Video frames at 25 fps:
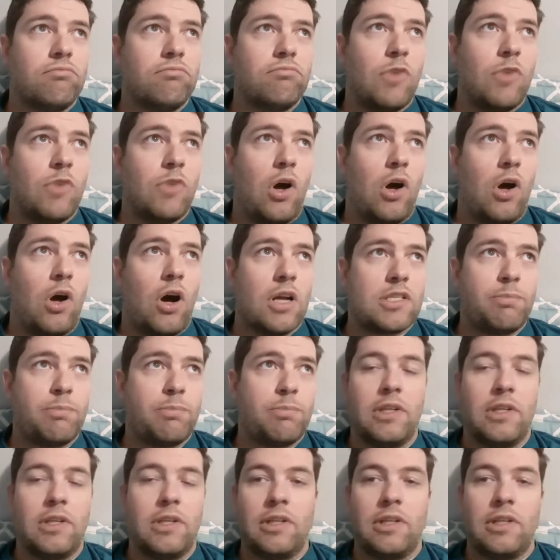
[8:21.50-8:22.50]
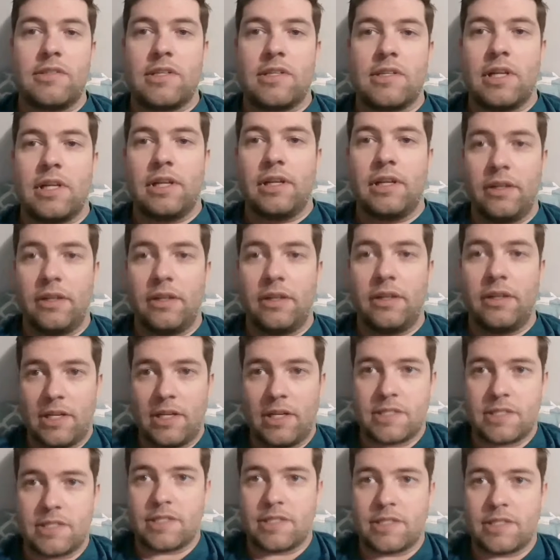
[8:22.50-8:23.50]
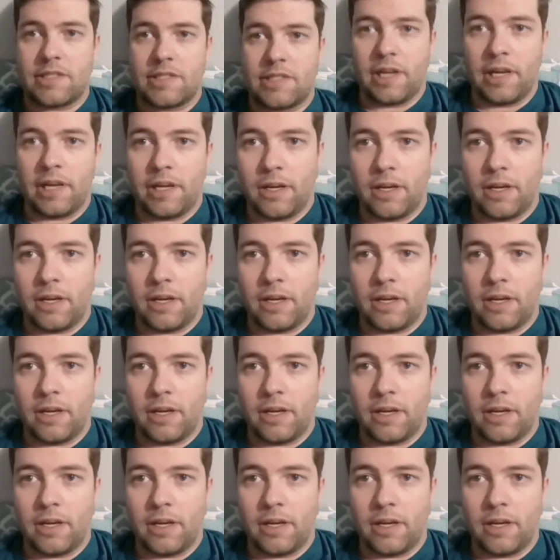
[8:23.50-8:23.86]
hospitals and let's say